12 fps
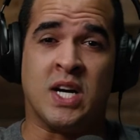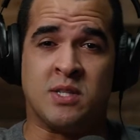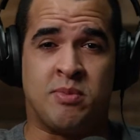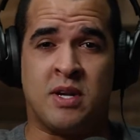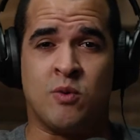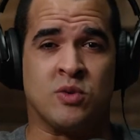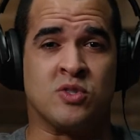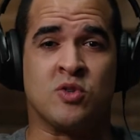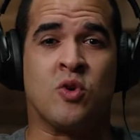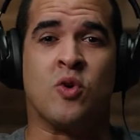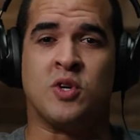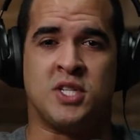but it was
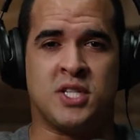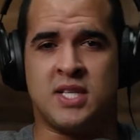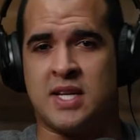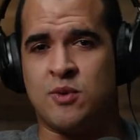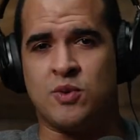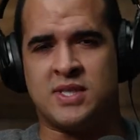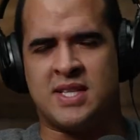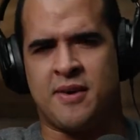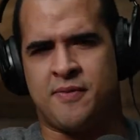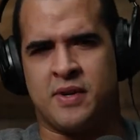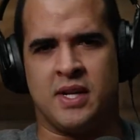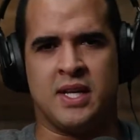gorgeous. And it was
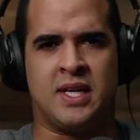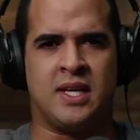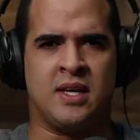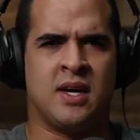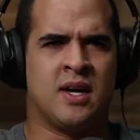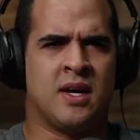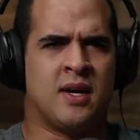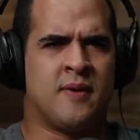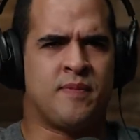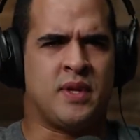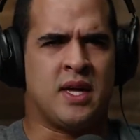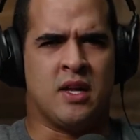definitely,
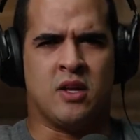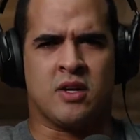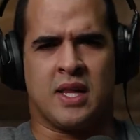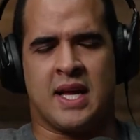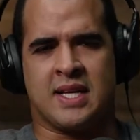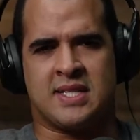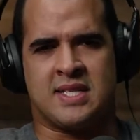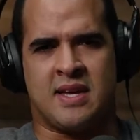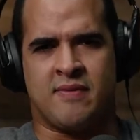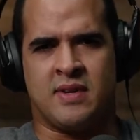it looked like a 100